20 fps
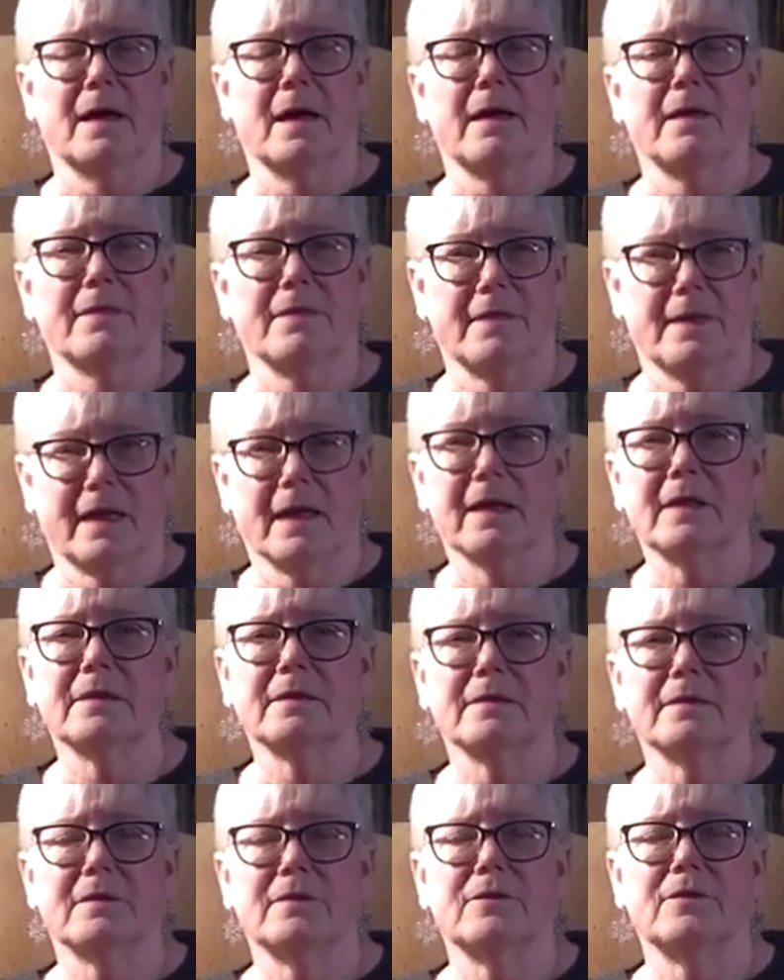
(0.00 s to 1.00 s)

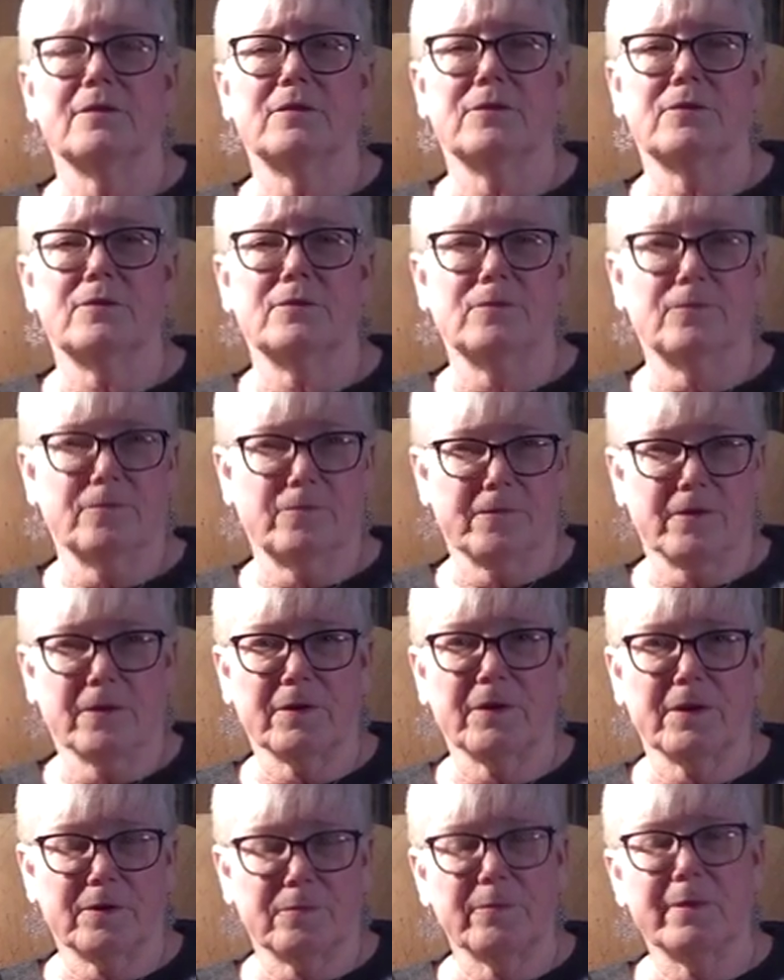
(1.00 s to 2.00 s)
then you
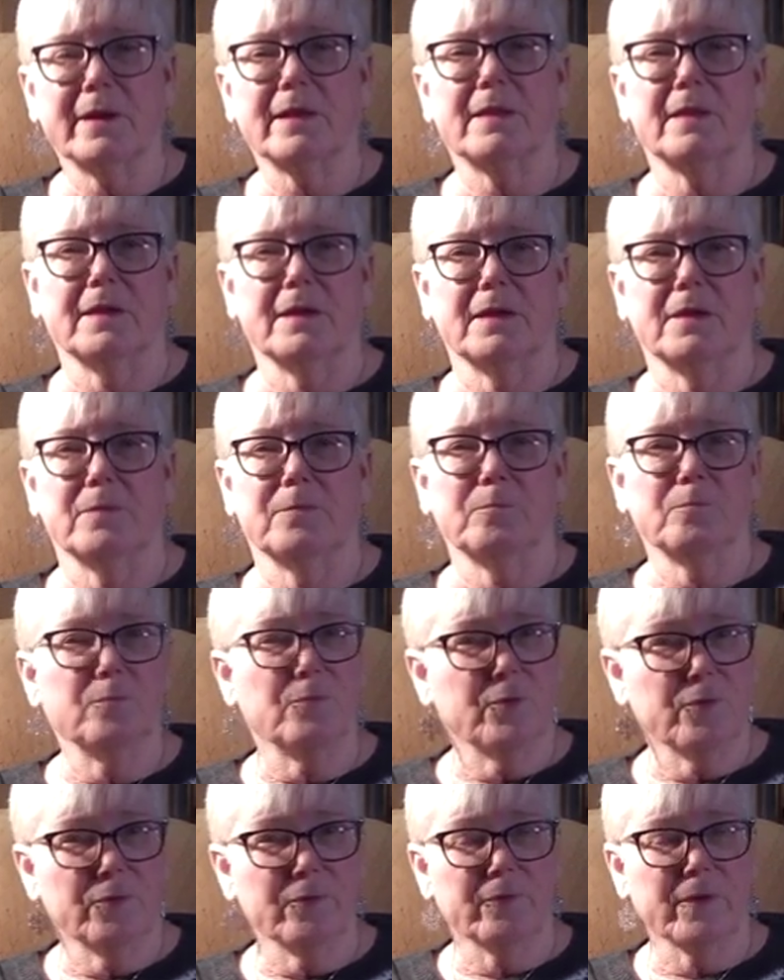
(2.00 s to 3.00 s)
very quickly
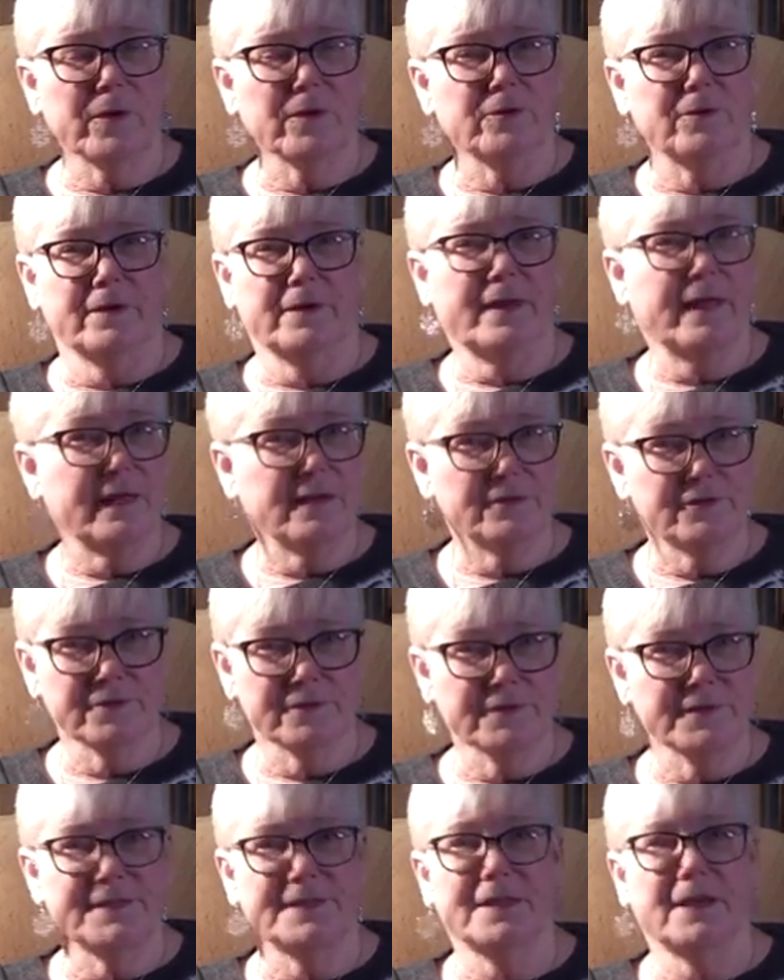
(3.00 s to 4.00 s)
move into
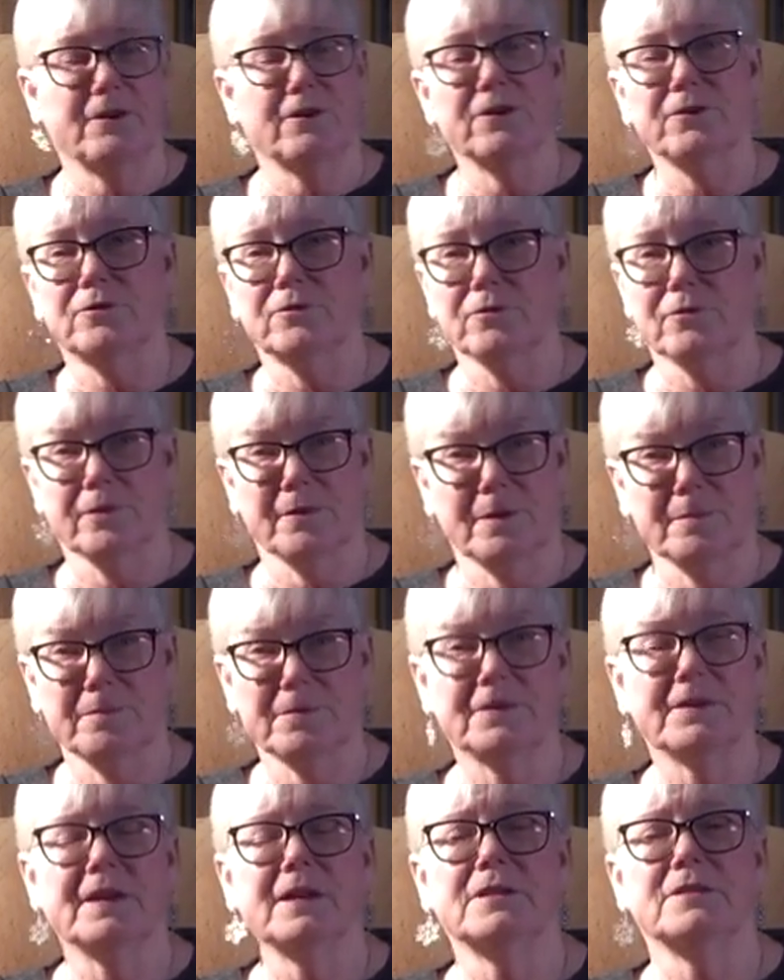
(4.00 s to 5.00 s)
dangerous territory,
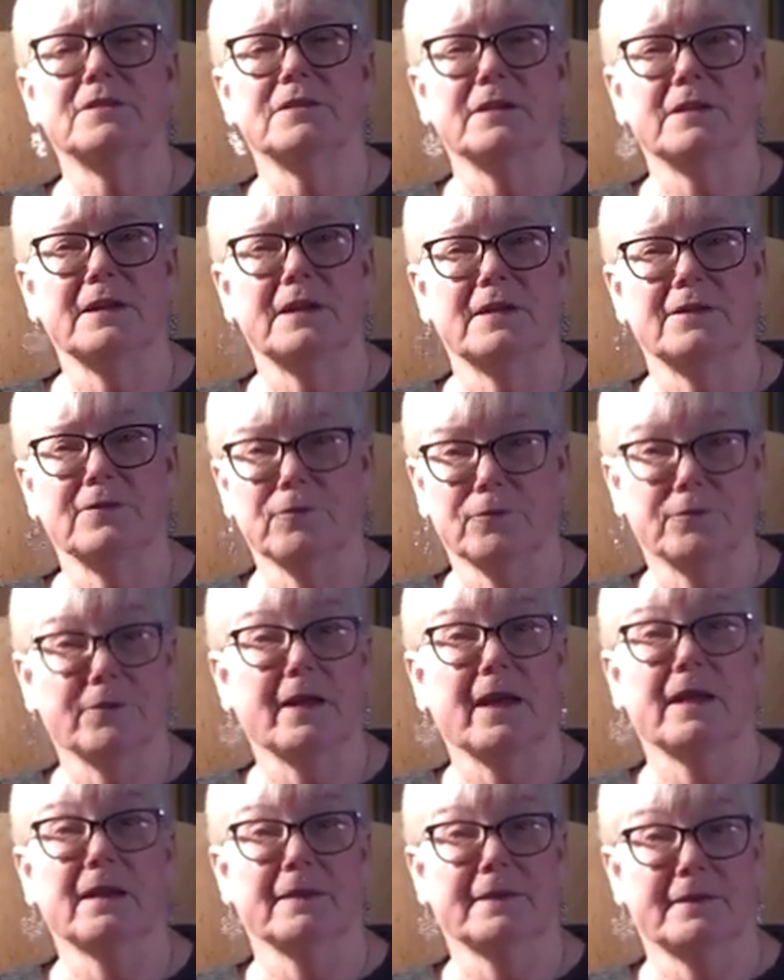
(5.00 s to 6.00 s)
potentially
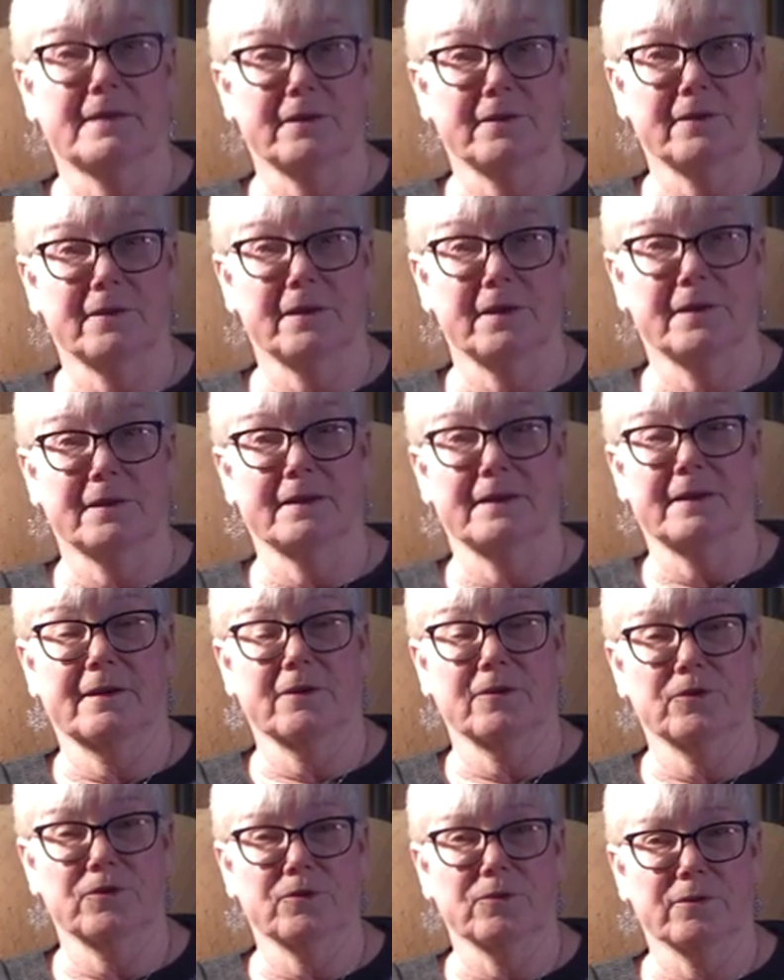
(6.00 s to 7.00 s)
totalitarian
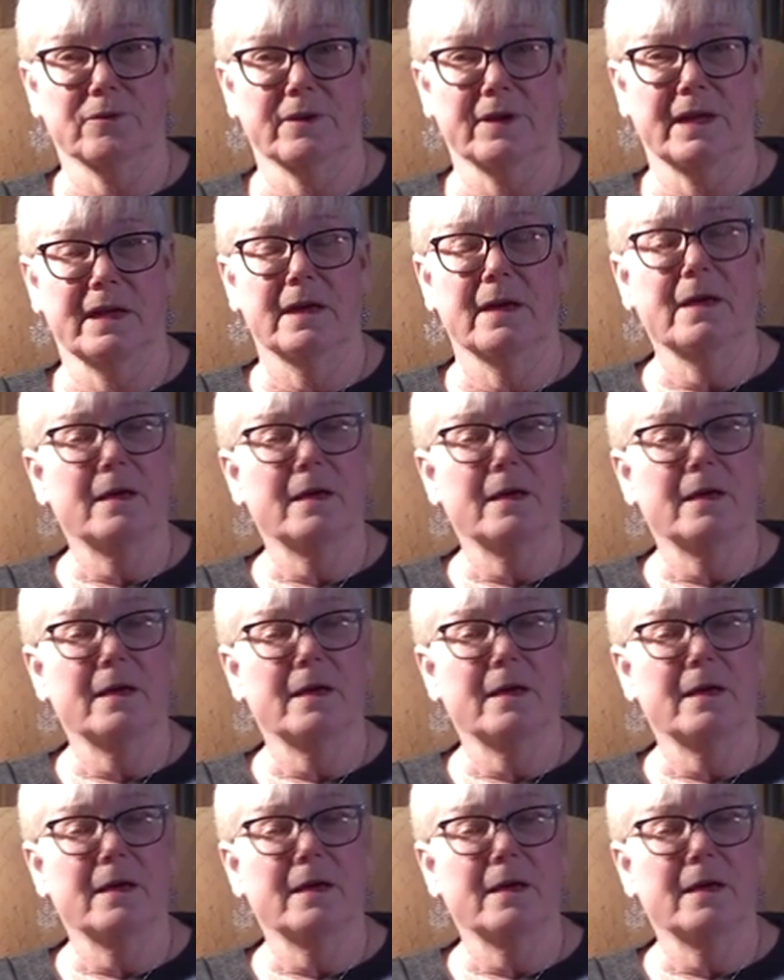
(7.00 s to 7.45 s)
territory.